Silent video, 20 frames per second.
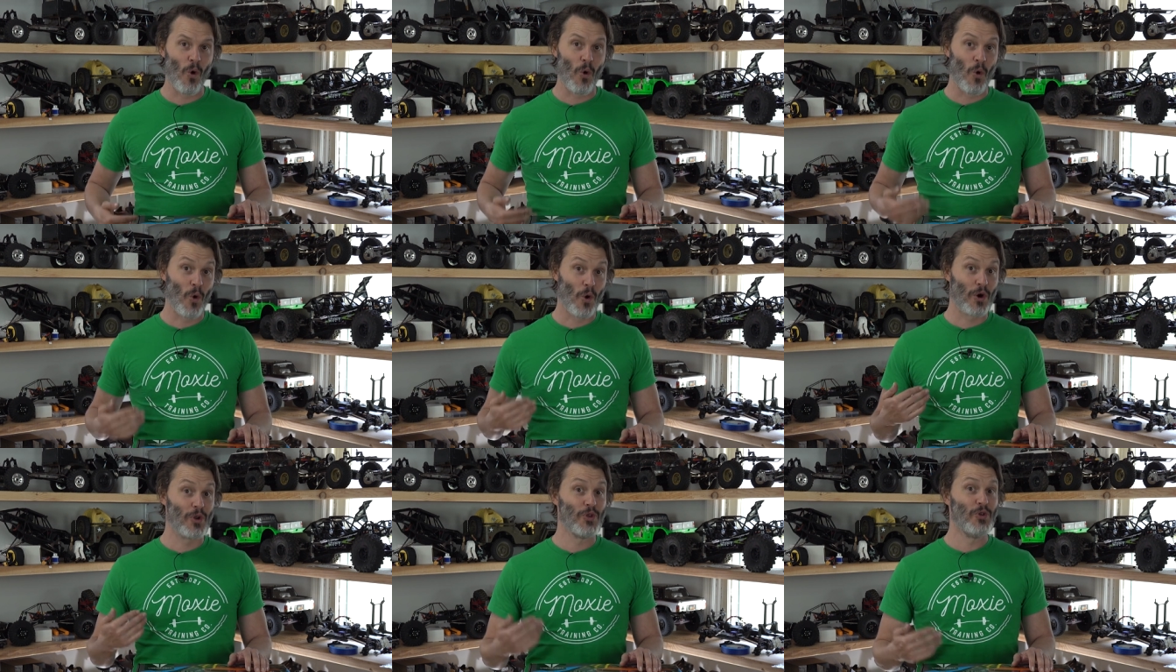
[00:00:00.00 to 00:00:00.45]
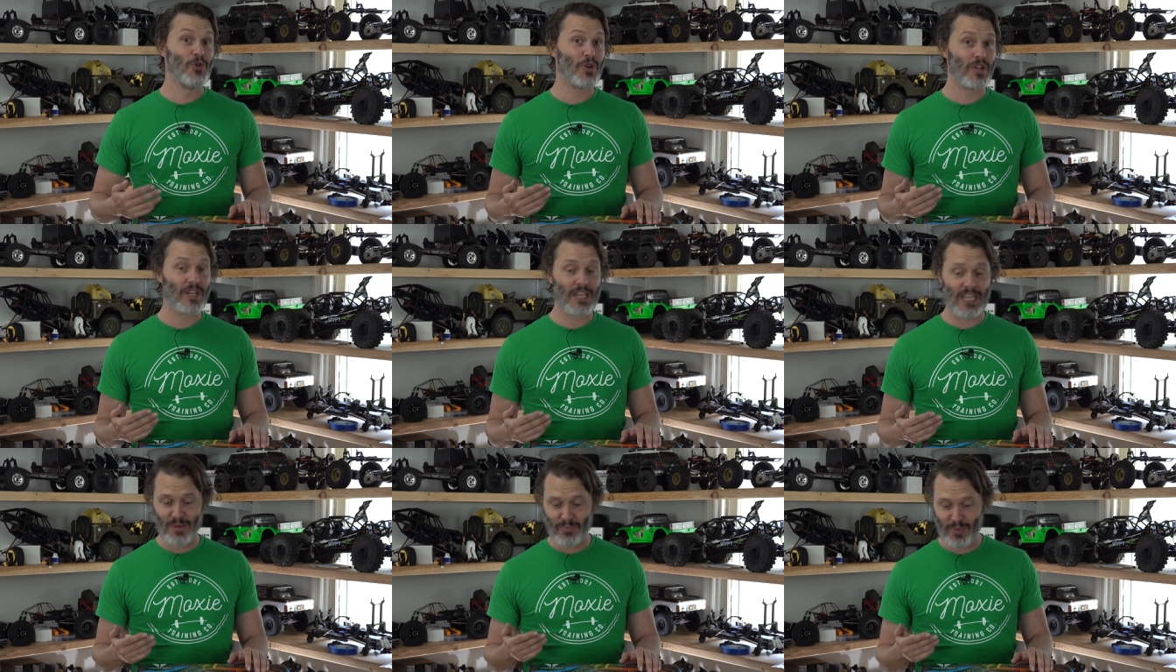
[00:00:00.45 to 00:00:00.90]
or you
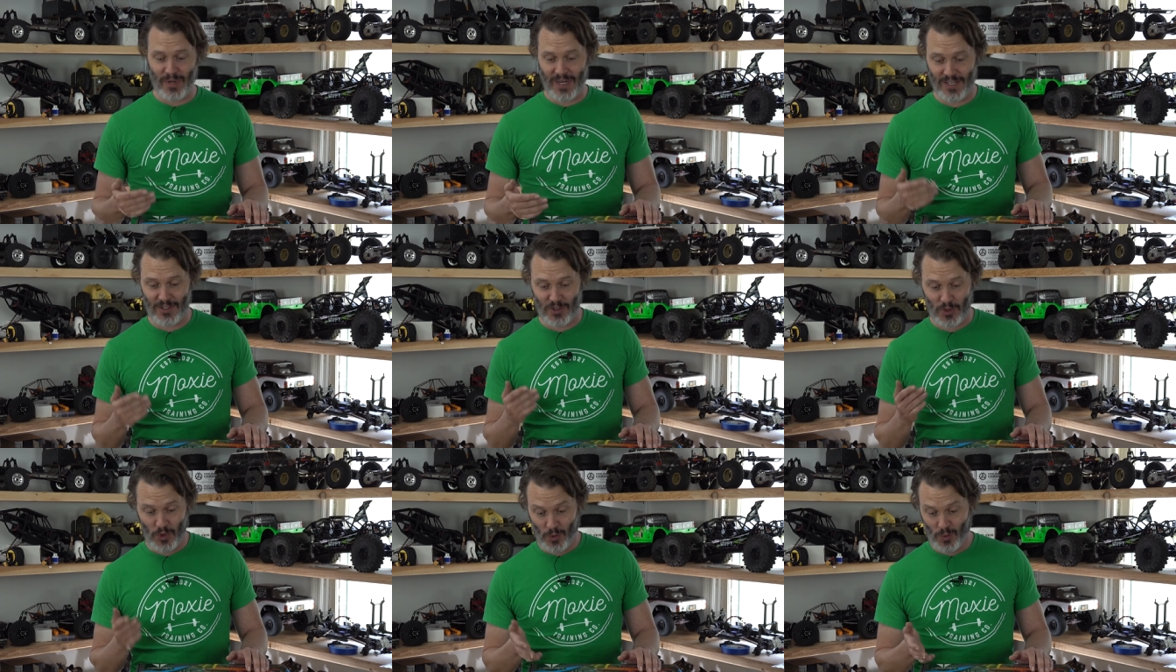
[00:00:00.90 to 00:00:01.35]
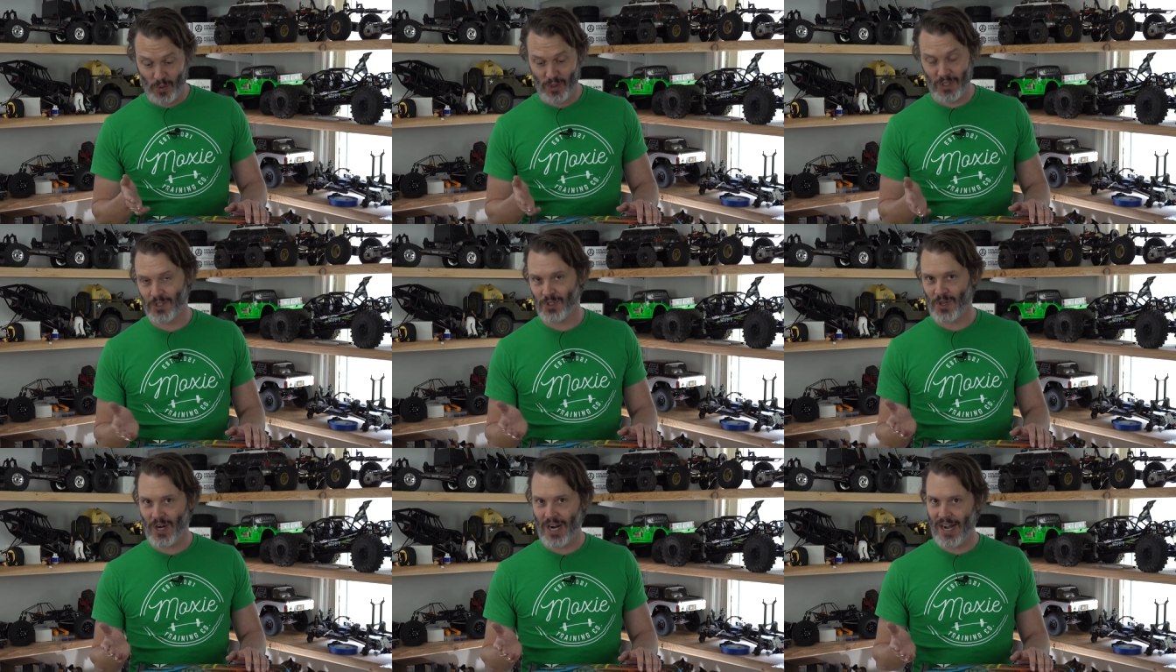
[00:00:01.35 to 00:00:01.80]
can keep it in
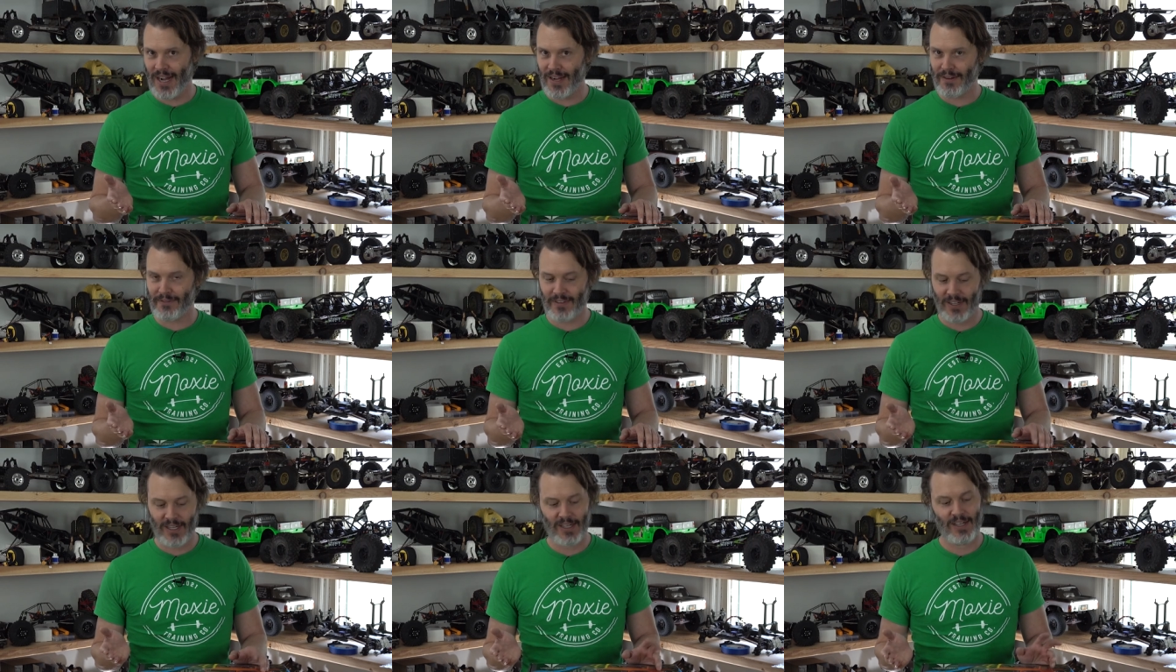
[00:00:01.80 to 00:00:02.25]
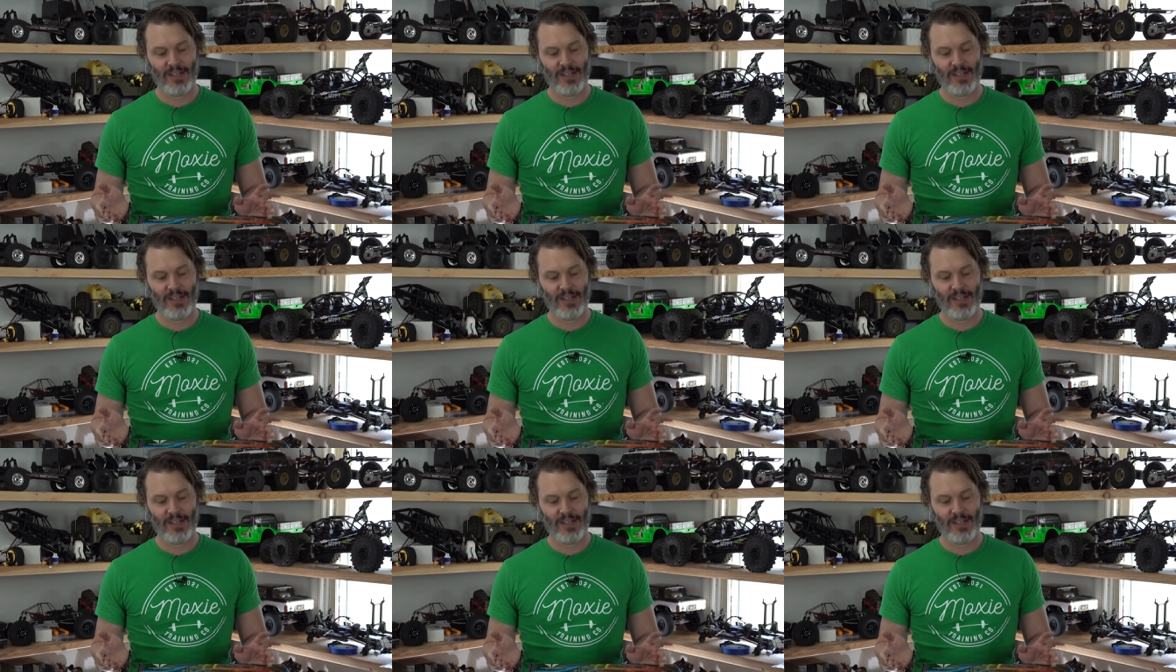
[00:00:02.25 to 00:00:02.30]
two-wheel drive.